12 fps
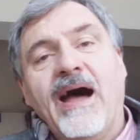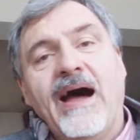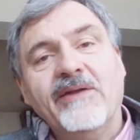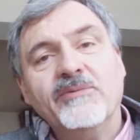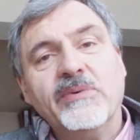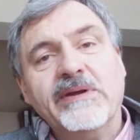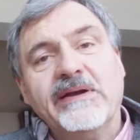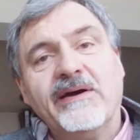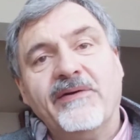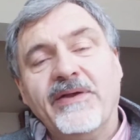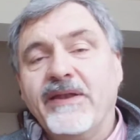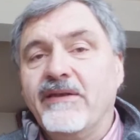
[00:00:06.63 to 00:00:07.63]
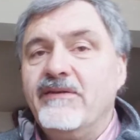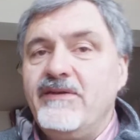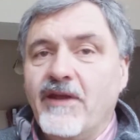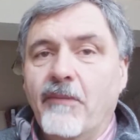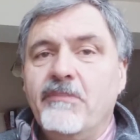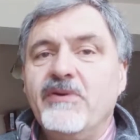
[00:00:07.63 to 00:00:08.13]
and we are in
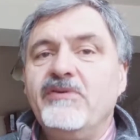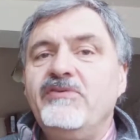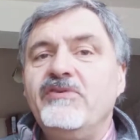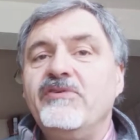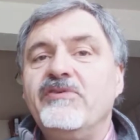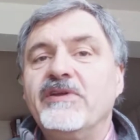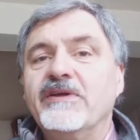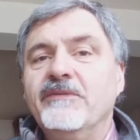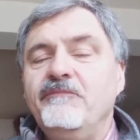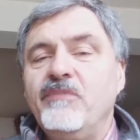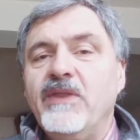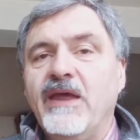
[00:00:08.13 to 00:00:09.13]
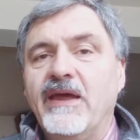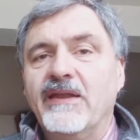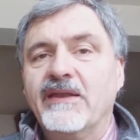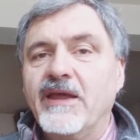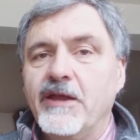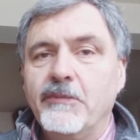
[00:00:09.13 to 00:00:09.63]
Numbers still,
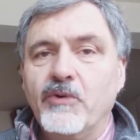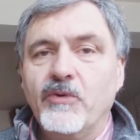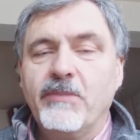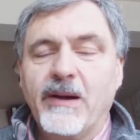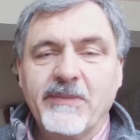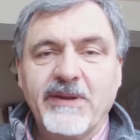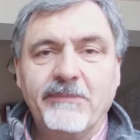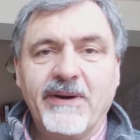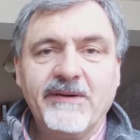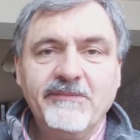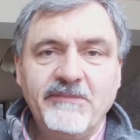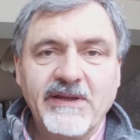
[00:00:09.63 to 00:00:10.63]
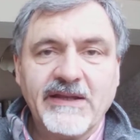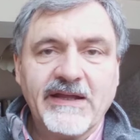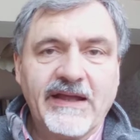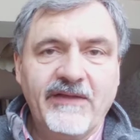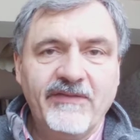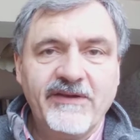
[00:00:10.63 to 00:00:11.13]
in Hebrew, Bamidbar,
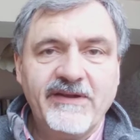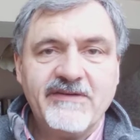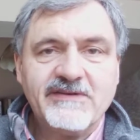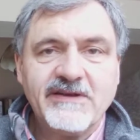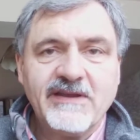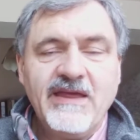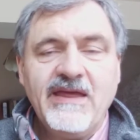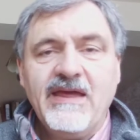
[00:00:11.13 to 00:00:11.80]
meaning in the desert,